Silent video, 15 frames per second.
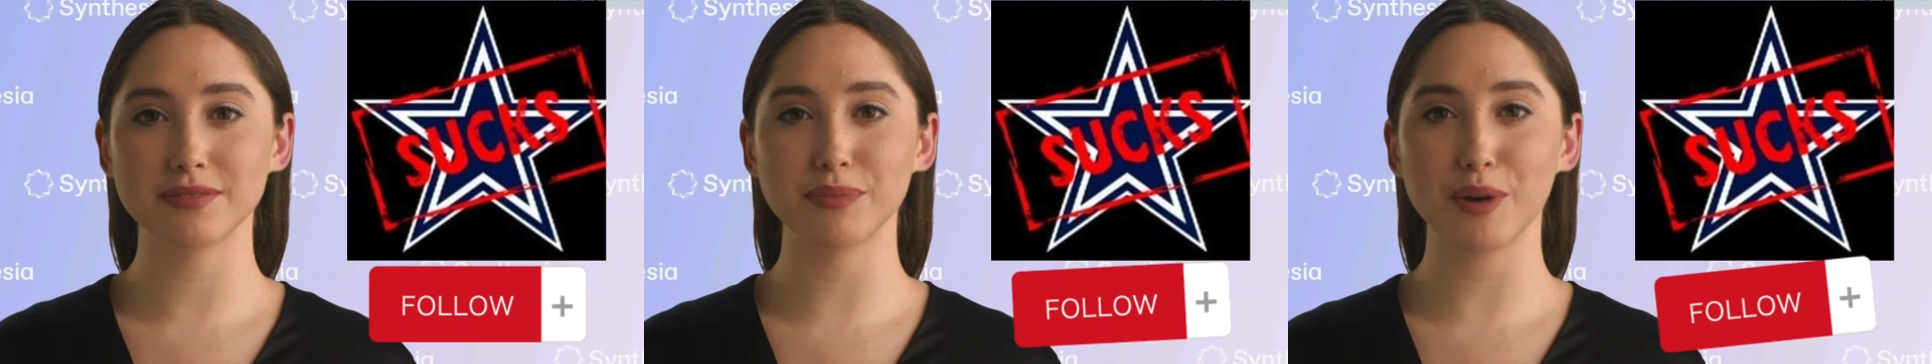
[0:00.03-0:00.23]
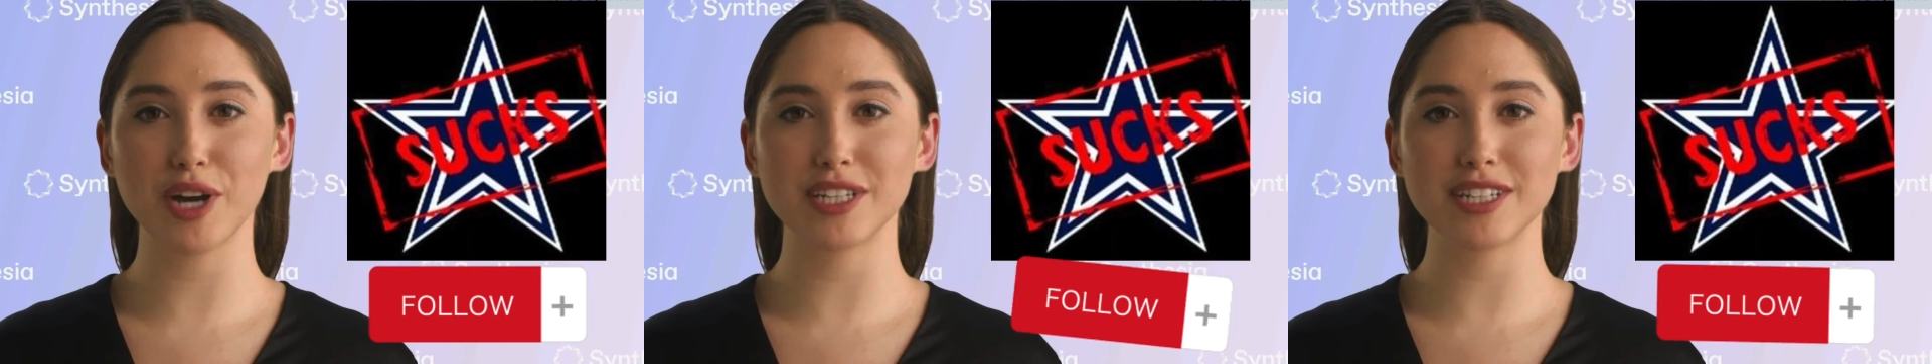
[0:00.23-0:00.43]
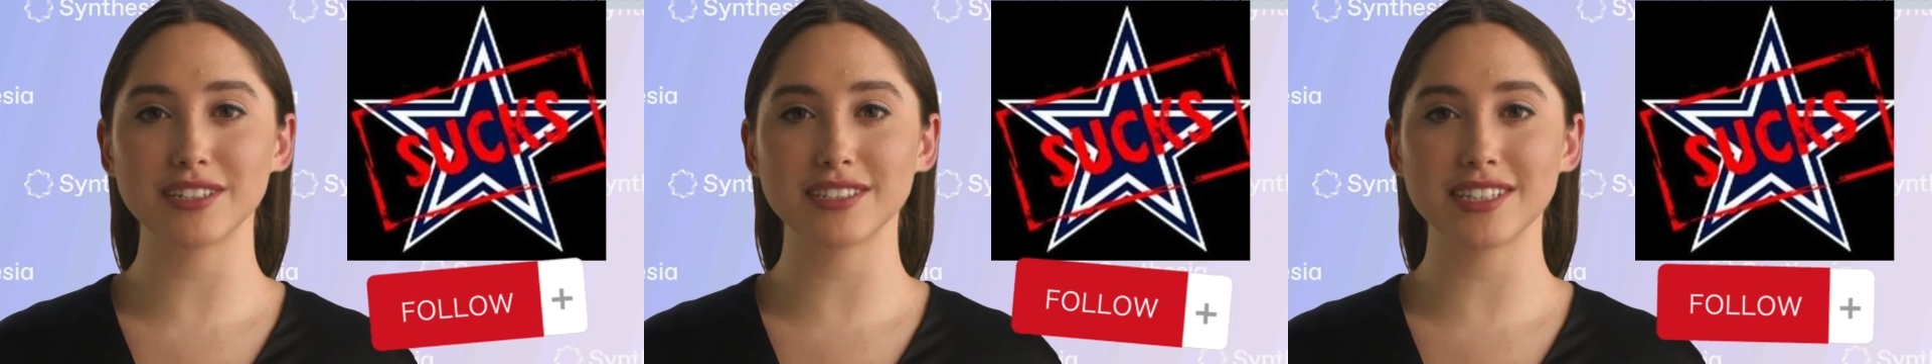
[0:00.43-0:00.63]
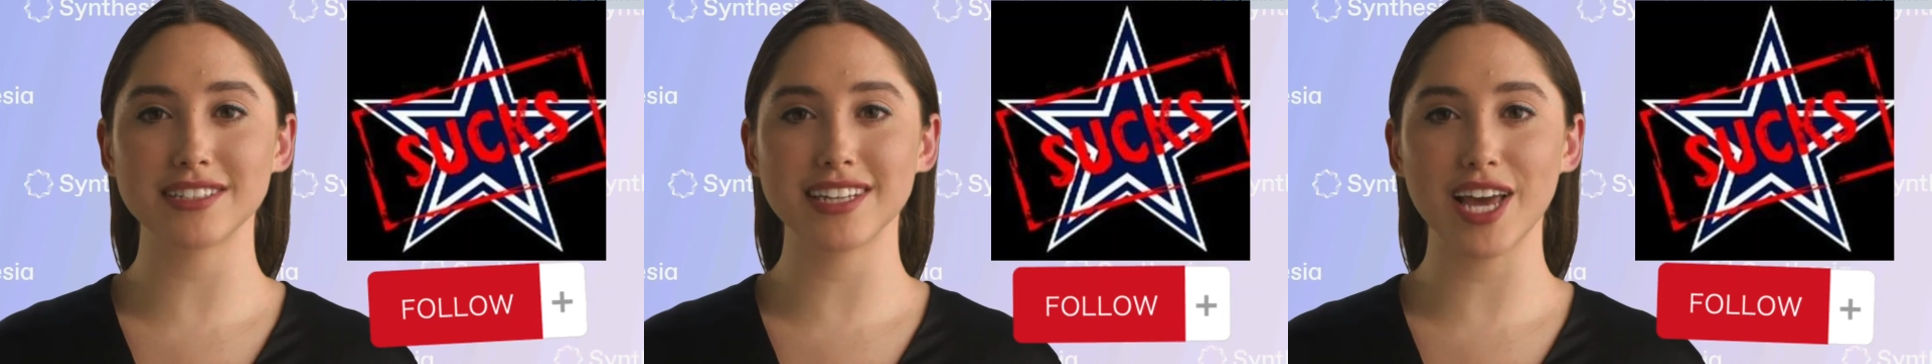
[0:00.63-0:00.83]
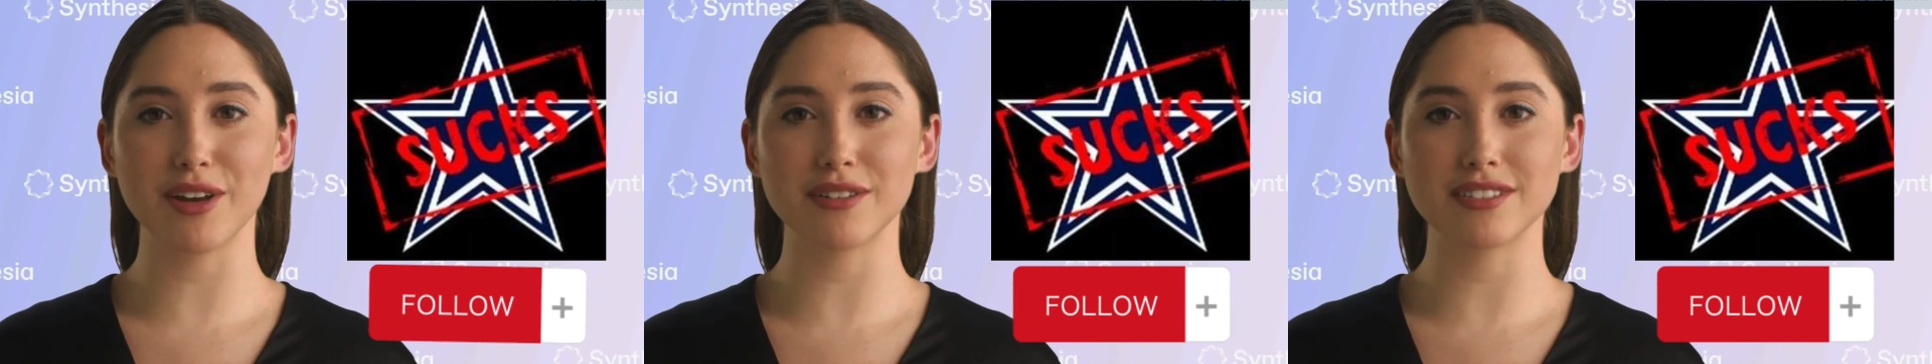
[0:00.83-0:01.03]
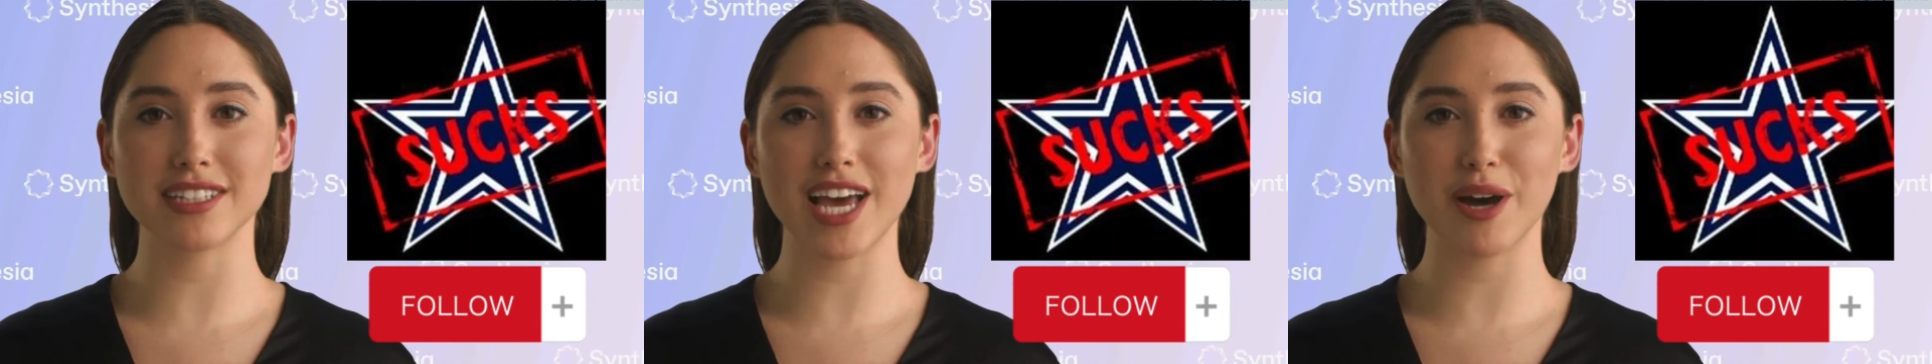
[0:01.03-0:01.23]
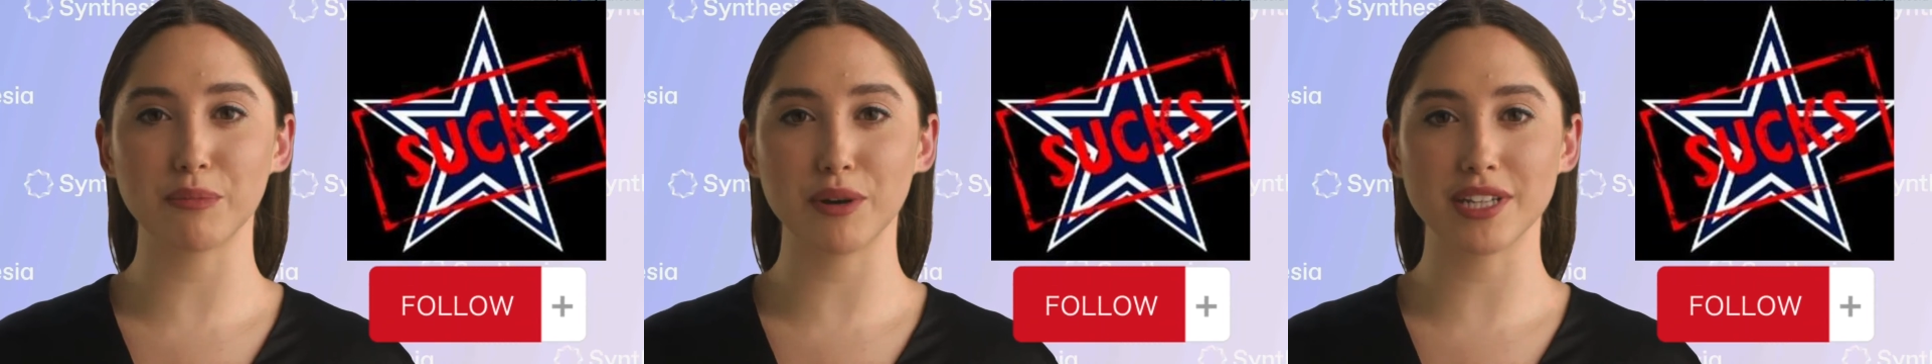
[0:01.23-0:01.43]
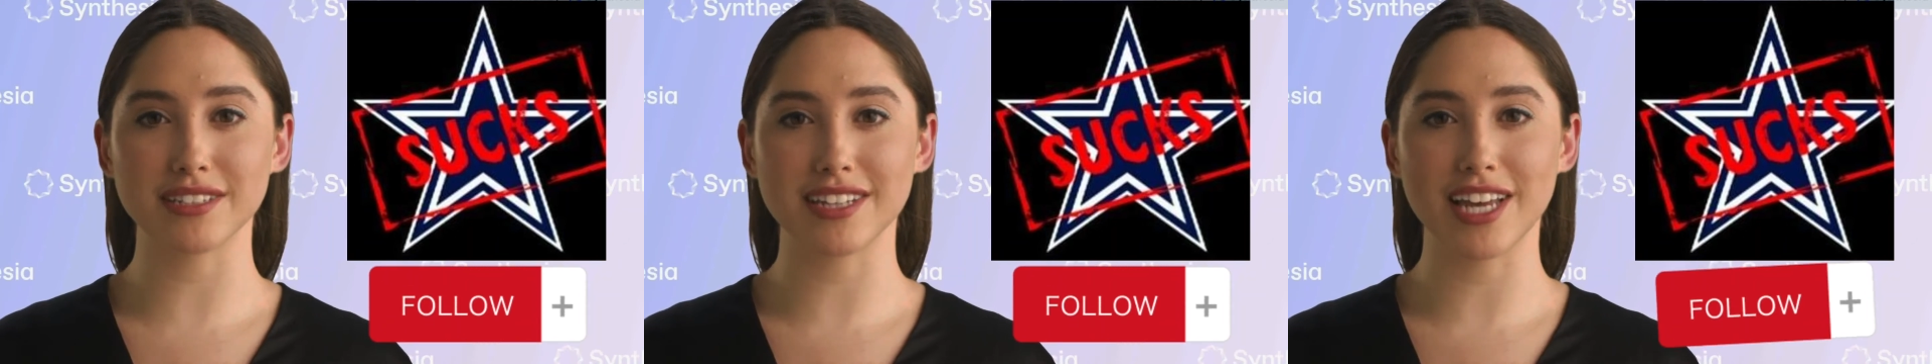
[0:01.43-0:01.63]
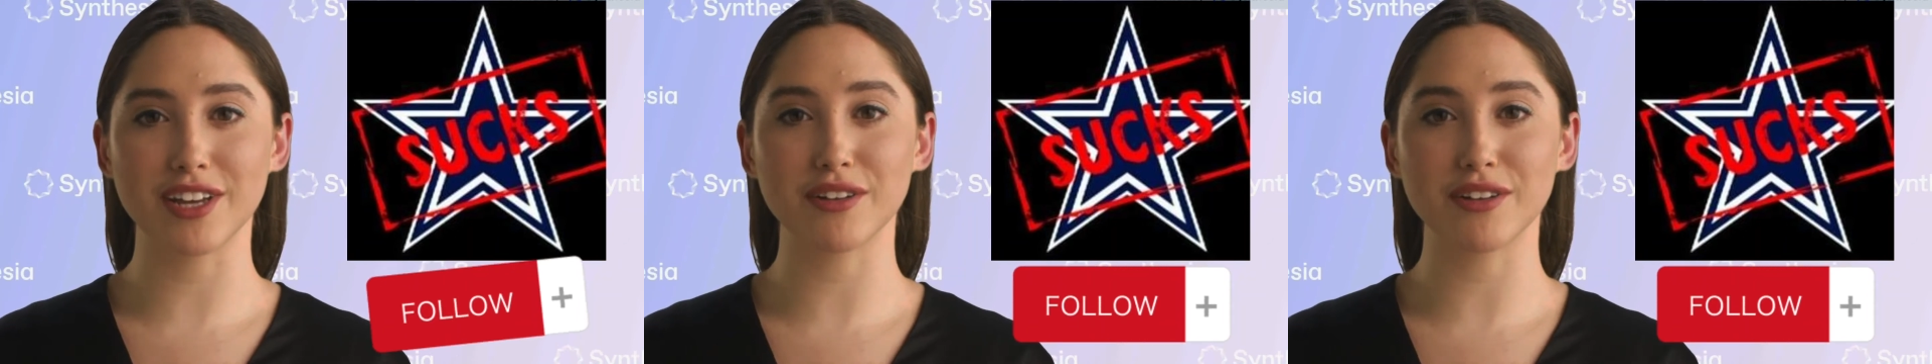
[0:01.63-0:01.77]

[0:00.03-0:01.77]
Welcome to Dallas Cowboys